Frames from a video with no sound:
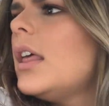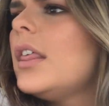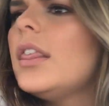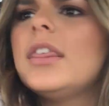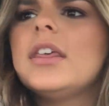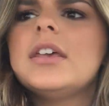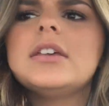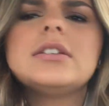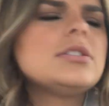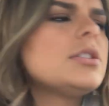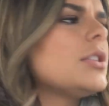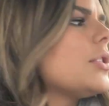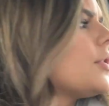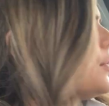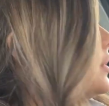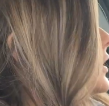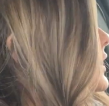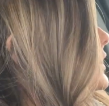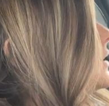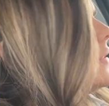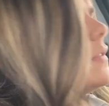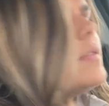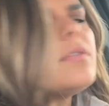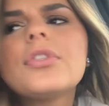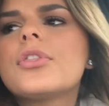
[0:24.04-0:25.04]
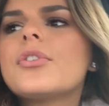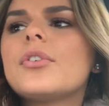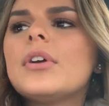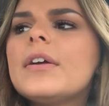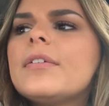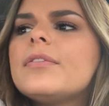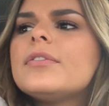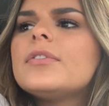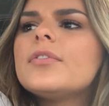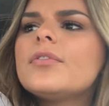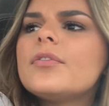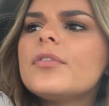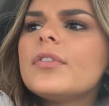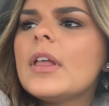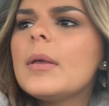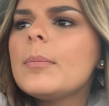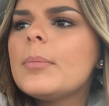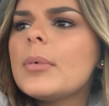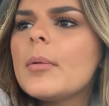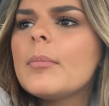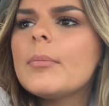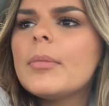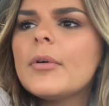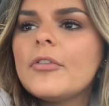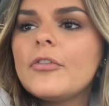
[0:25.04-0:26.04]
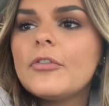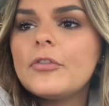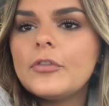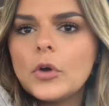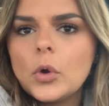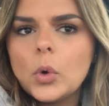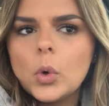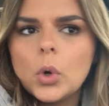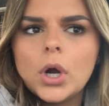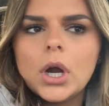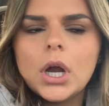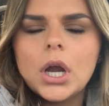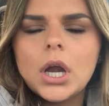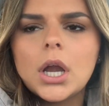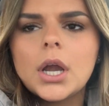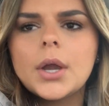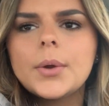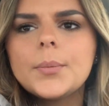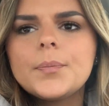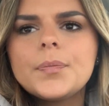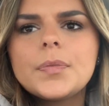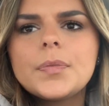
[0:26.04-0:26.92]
this thrift flip before.